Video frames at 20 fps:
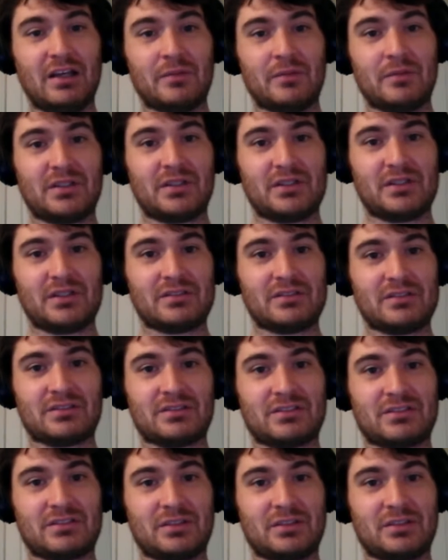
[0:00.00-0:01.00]
because
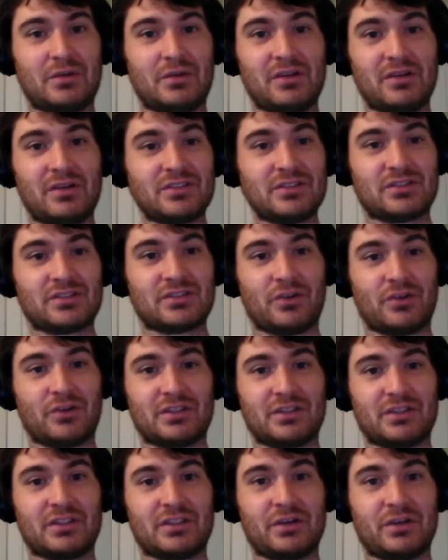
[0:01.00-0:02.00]
someone else is
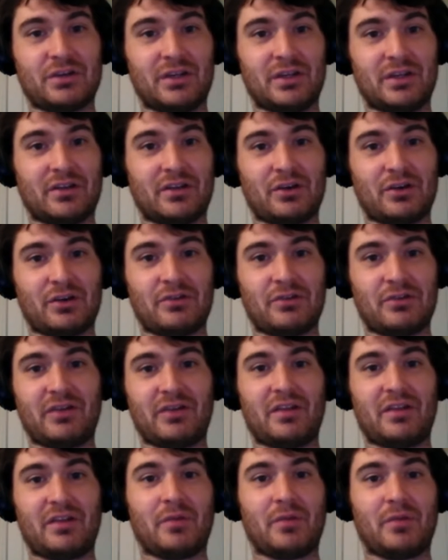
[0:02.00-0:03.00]
going to do it, and they're going to
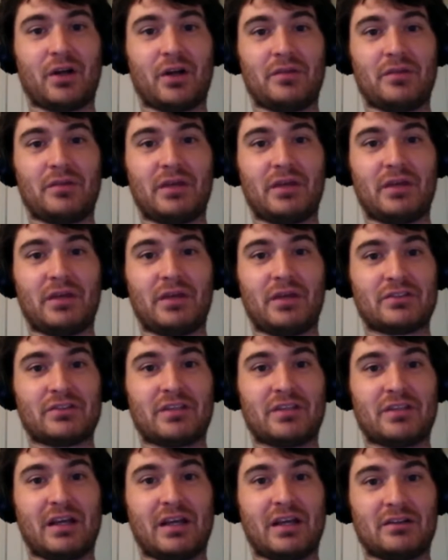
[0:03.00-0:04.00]
find the bargain hitters
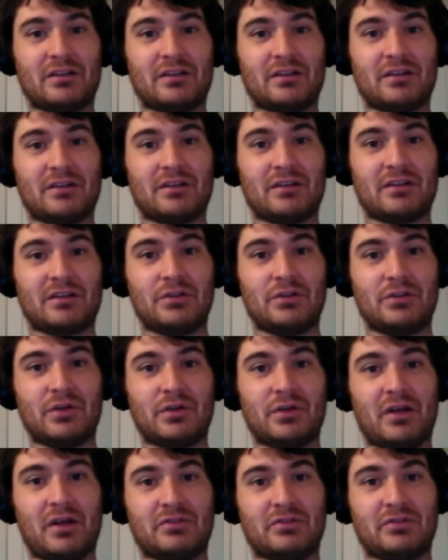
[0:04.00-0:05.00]
that do
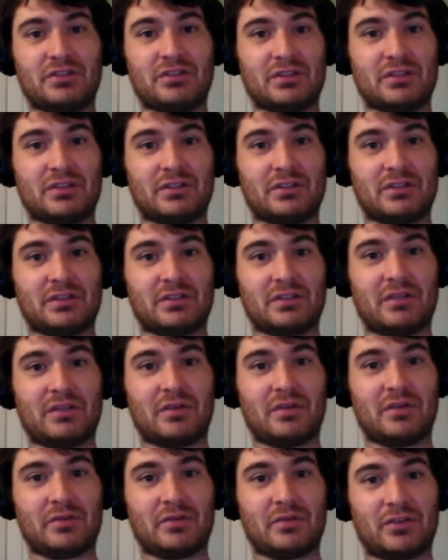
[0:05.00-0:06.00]
enough to give
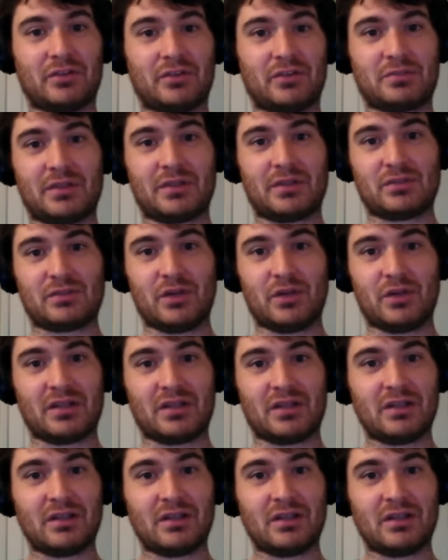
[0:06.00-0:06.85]
them a first-place win.